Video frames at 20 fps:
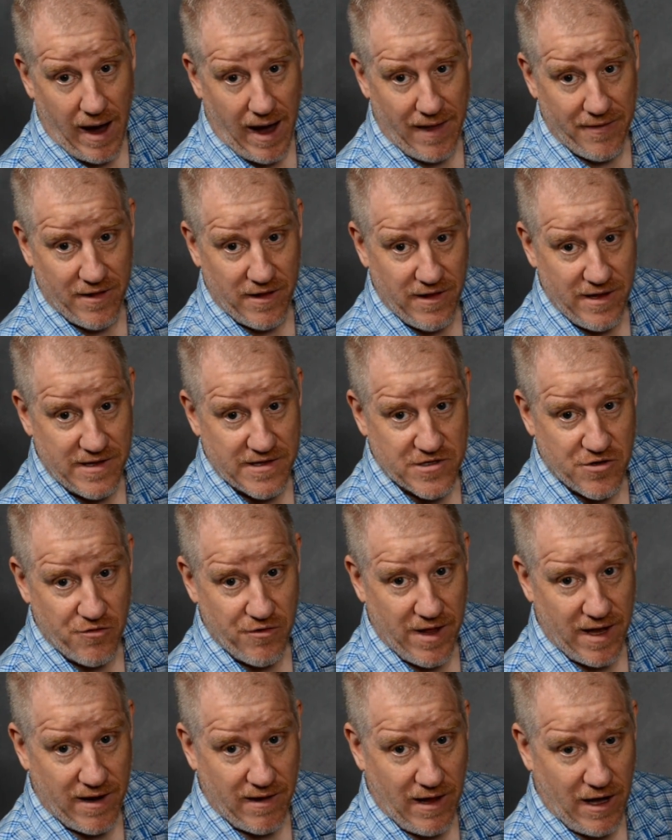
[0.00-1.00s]
the lead screw
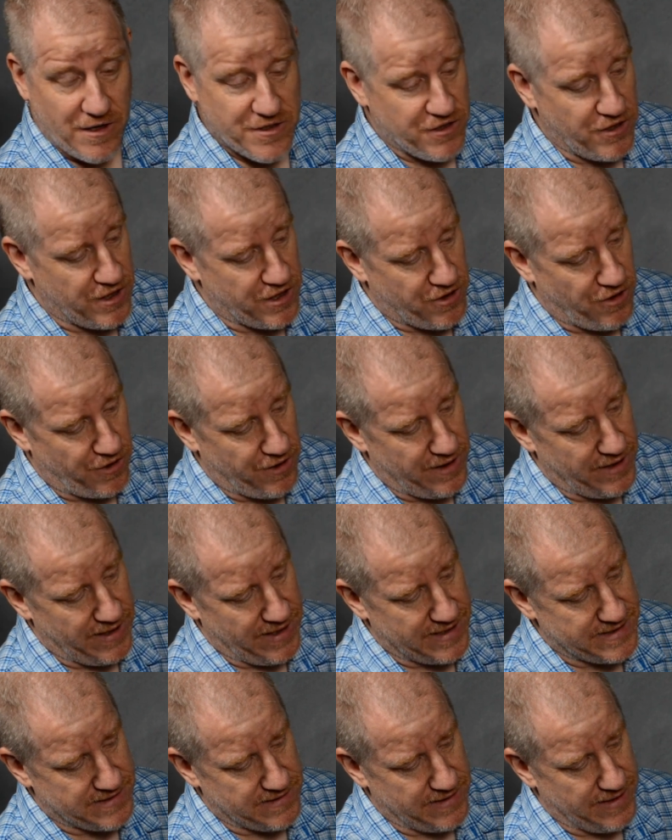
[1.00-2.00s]
that allows you to turn it
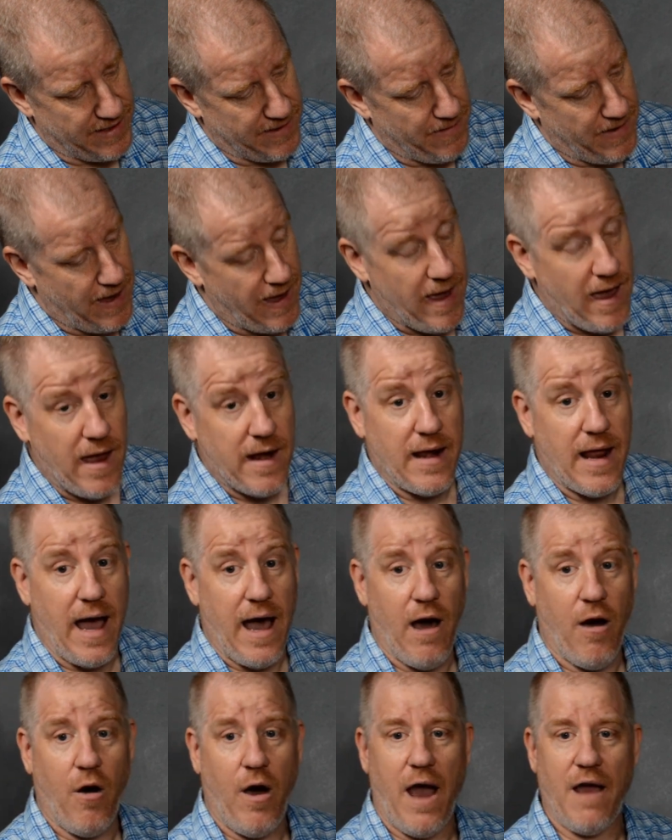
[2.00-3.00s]
easily.
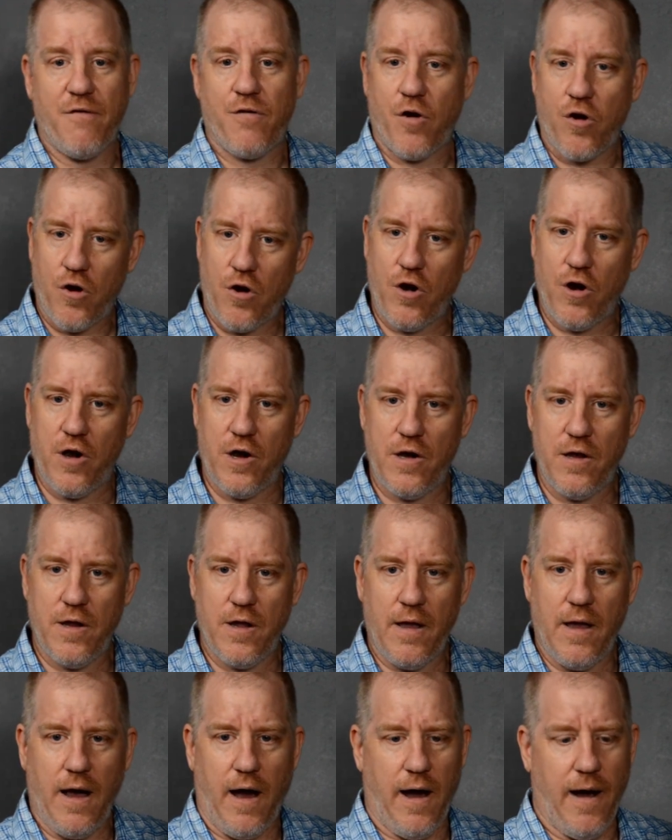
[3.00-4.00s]
Now, I've heard
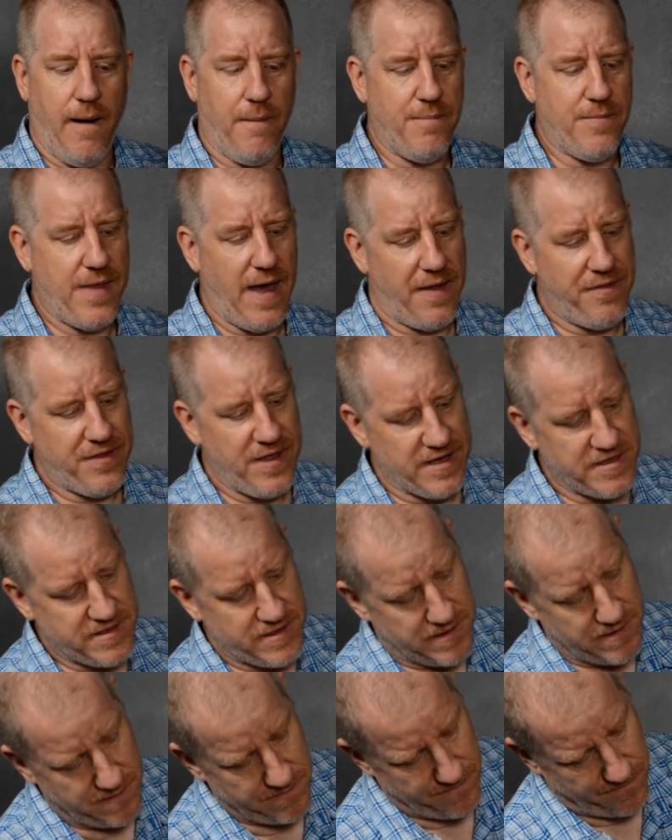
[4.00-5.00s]
that this